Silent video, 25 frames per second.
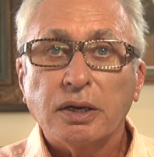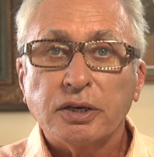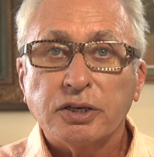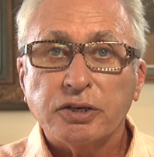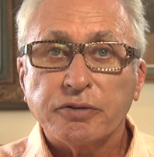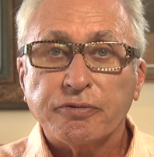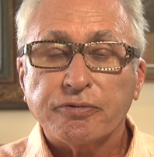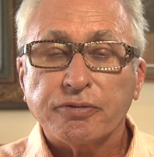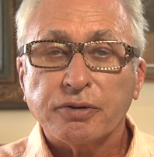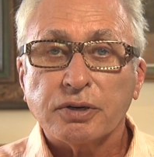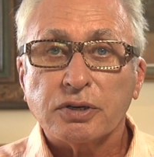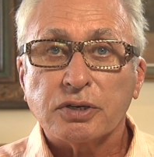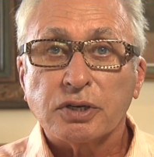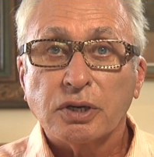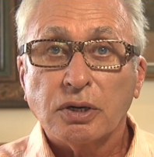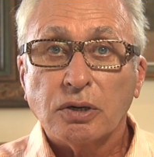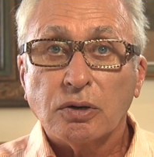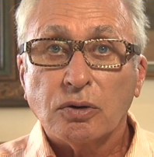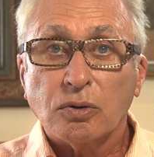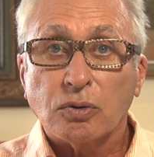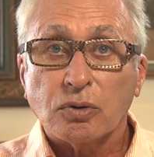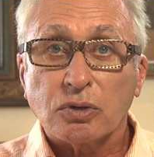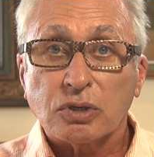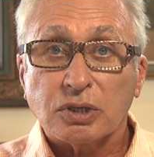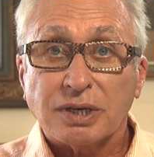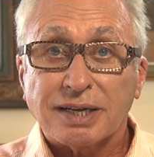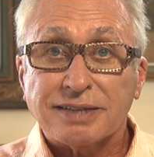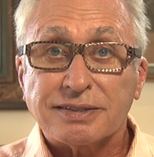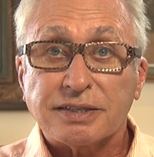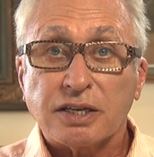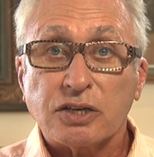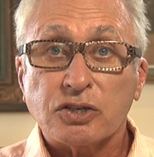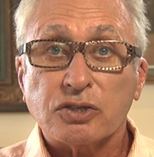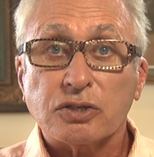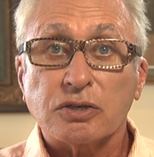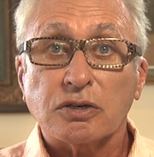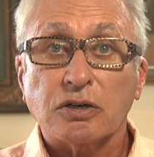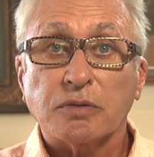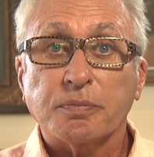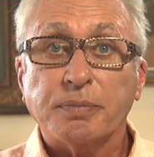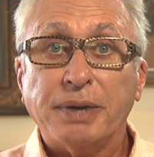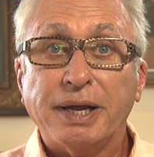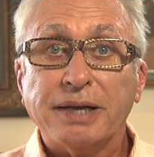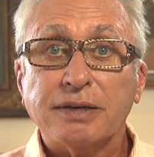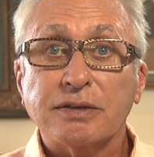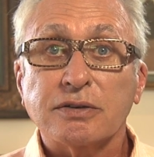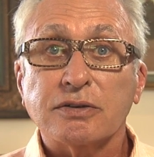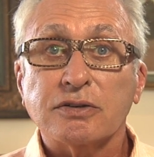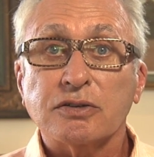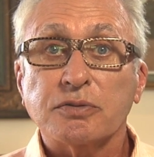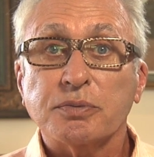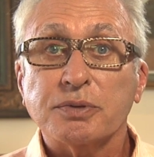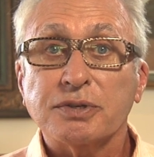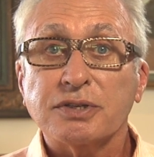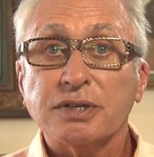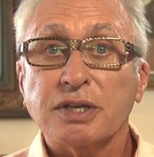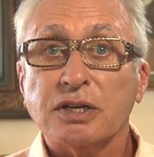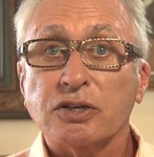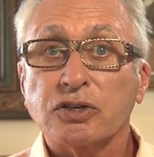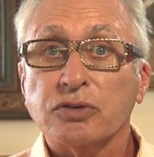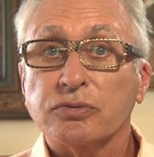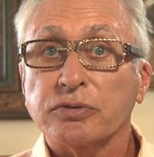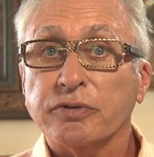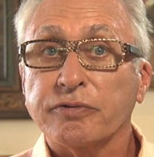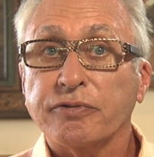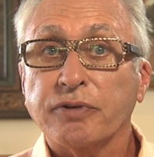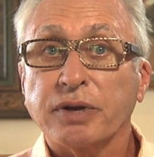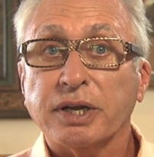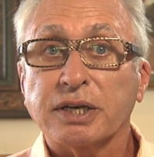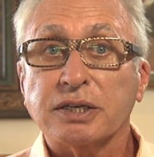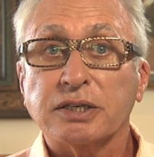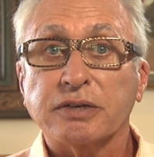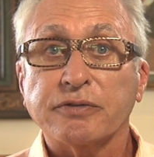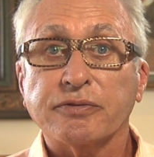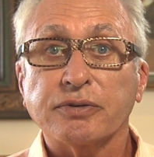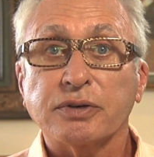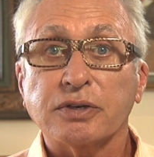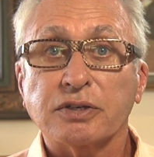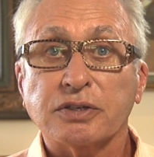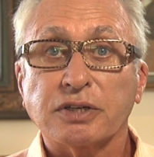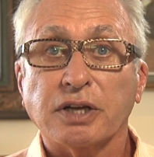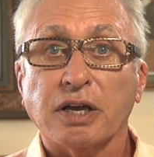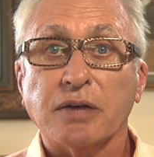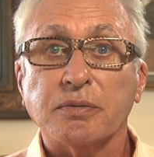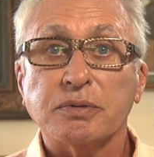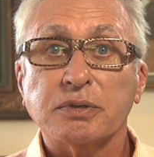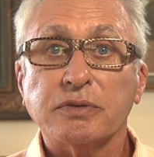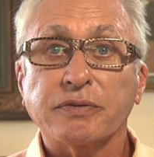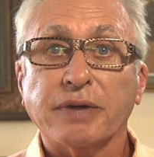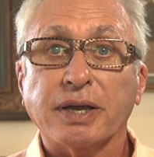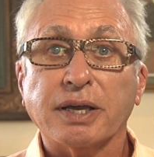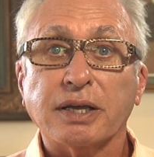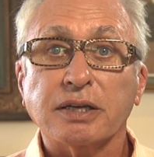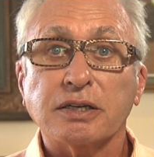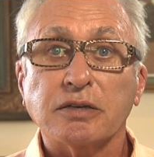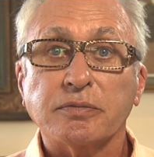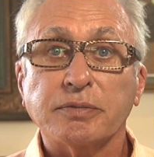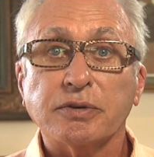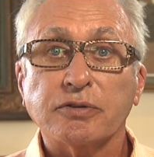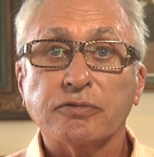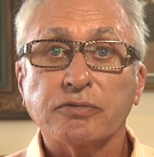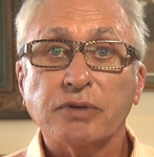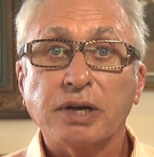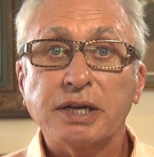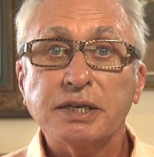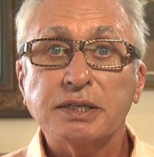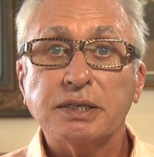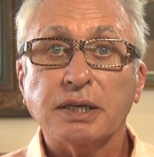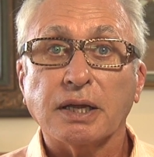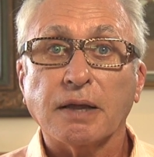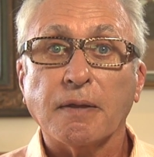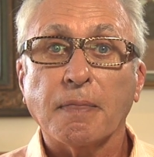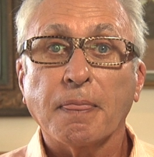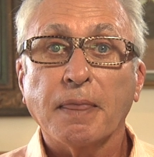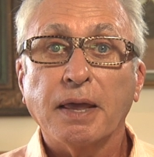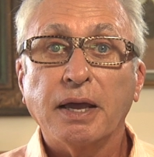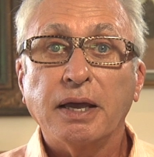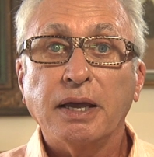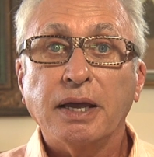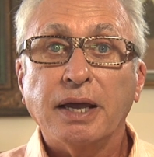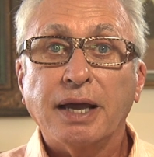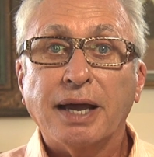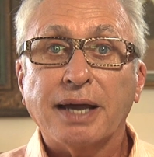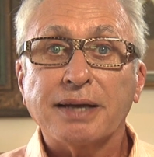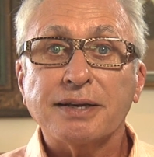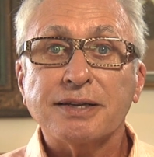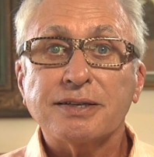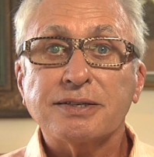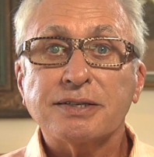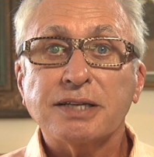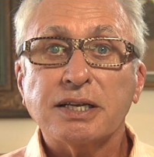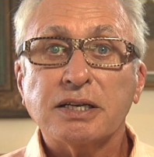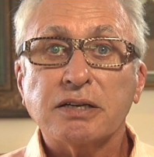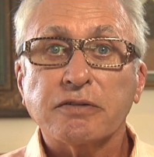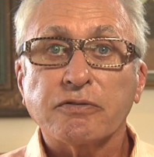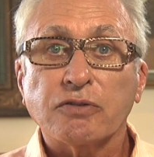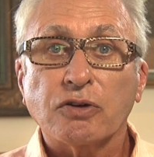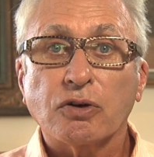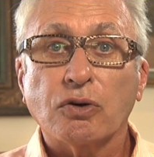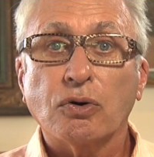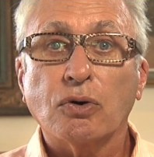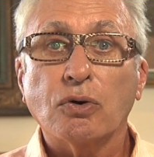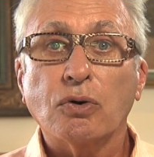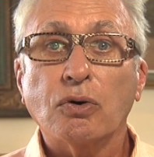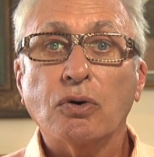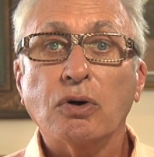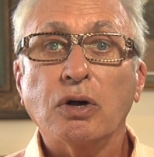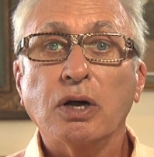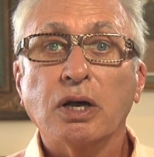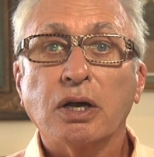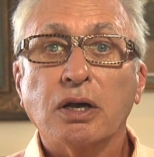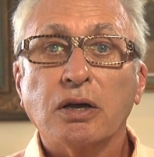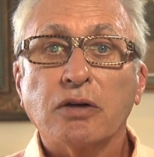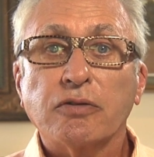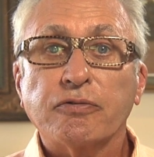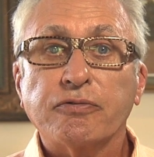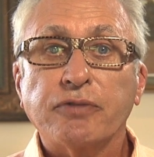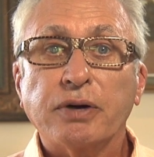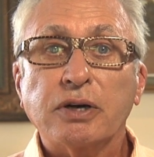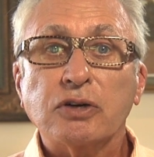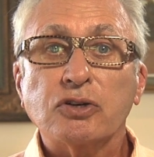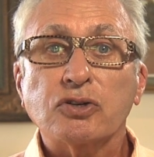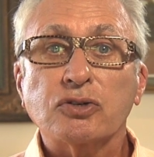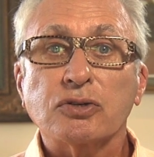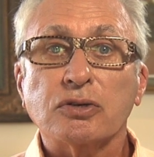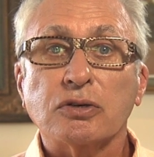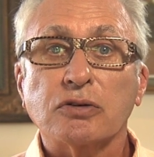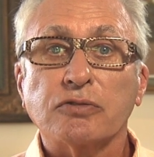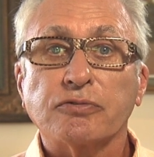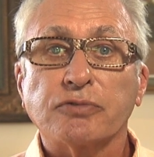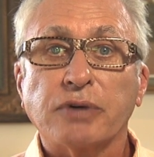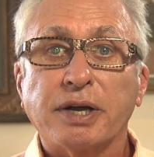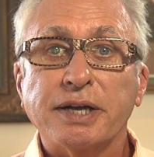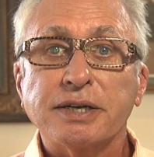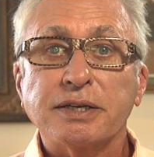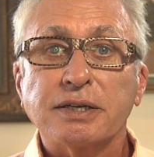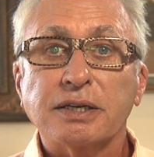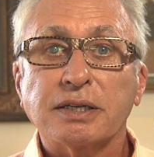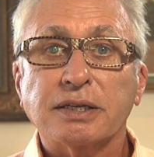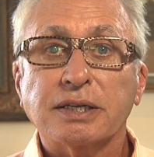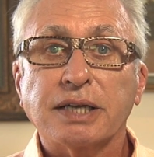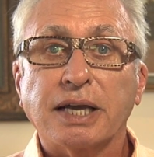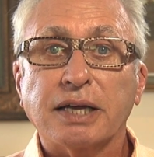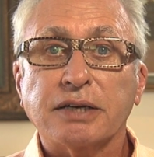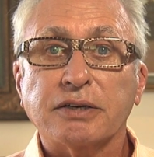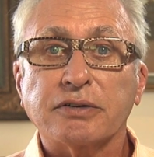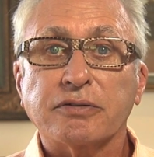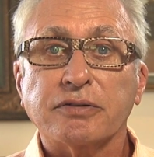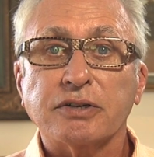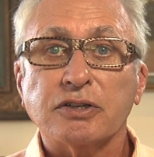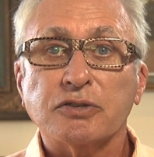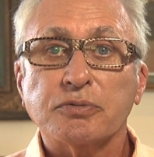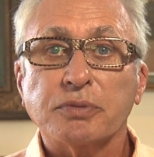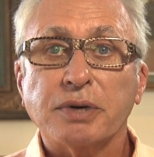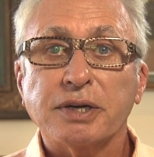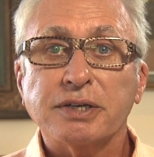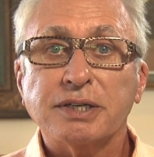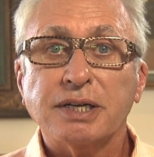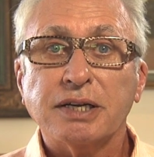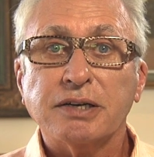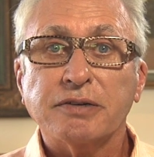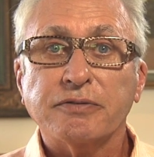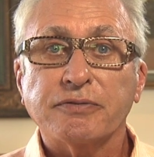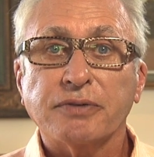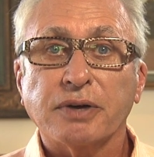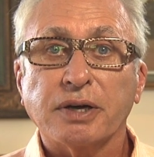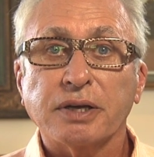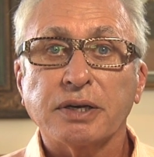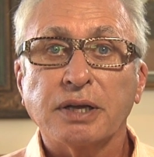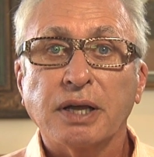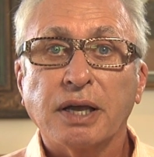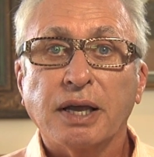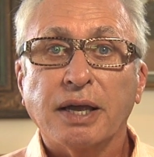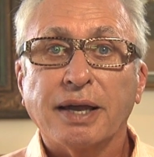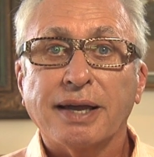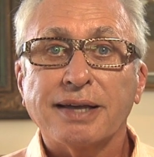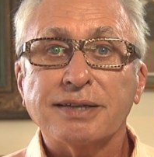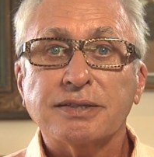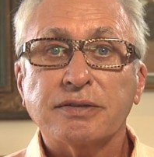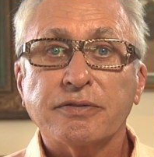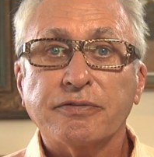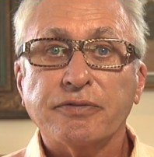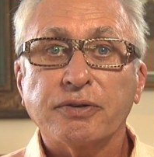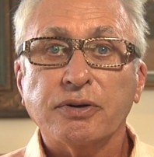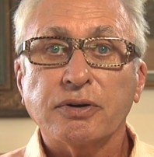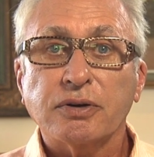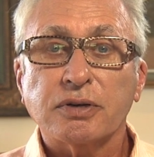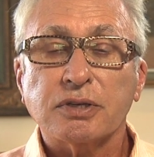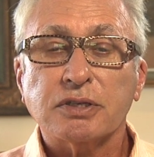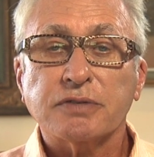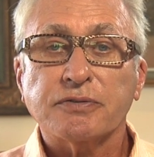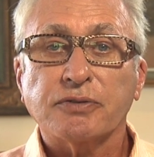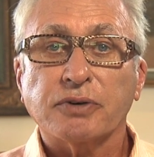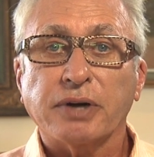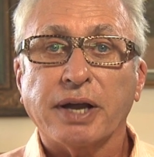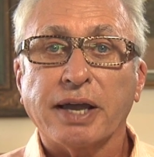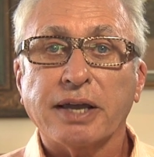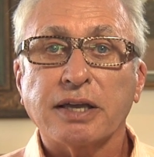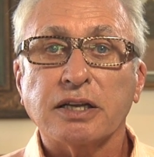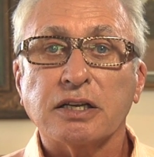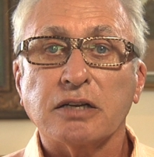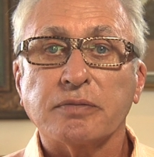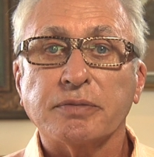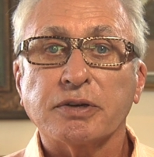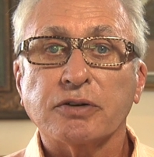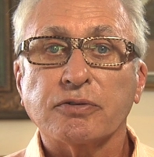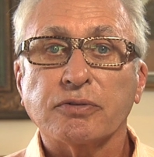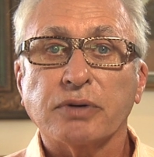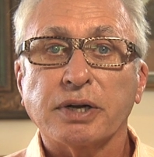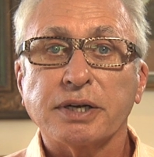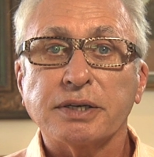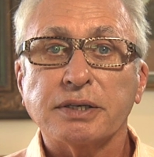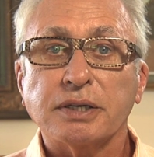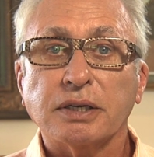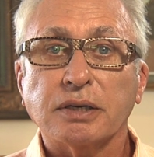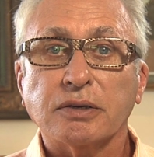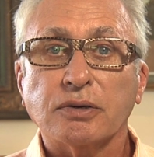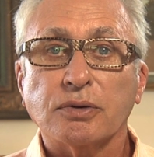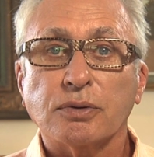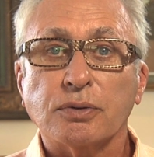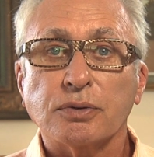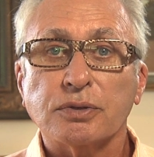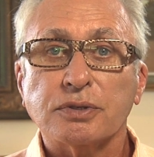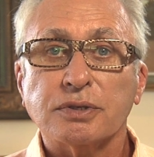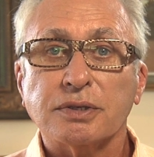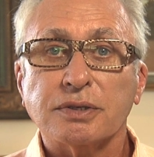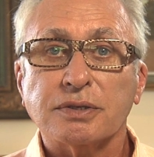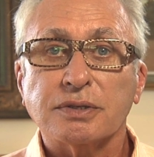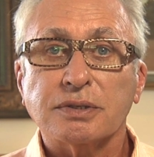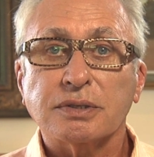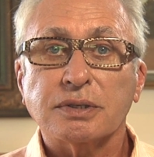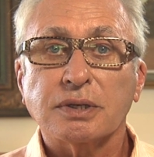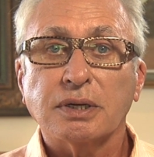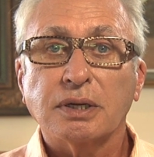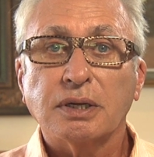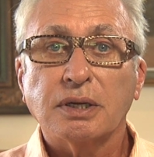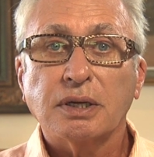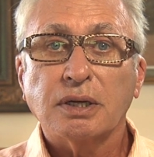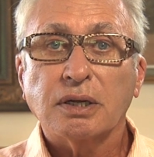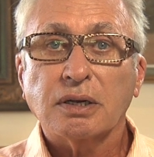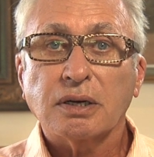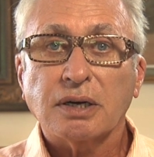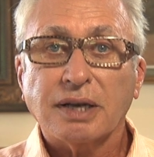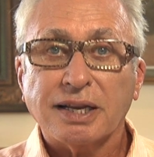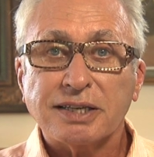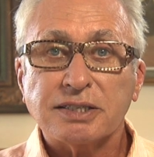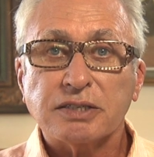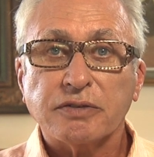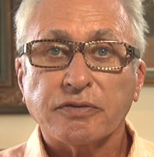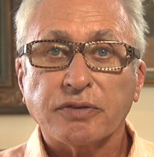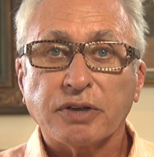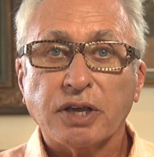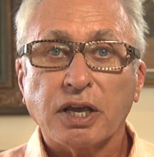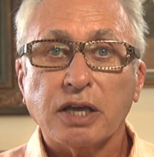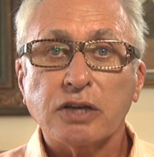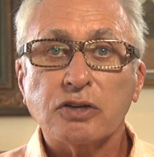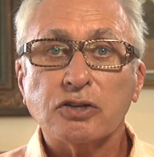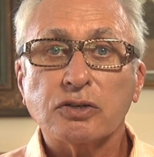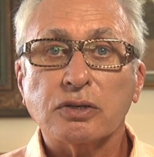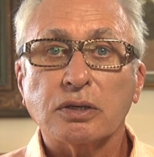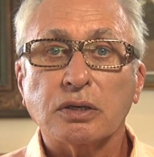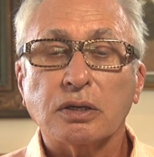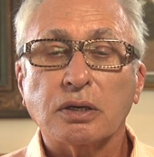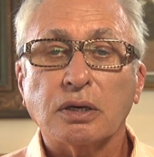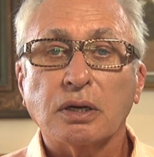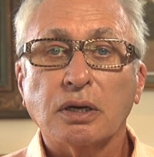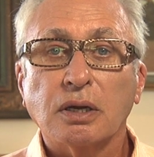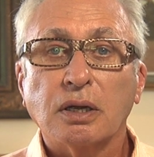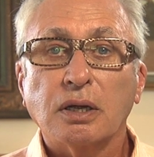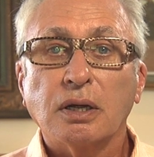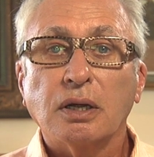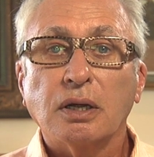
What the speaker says: Different organizational patterns were said to reflect different types of academic writing, and a set of core functional writing categories were identified as the focus for academic writing courses: classification,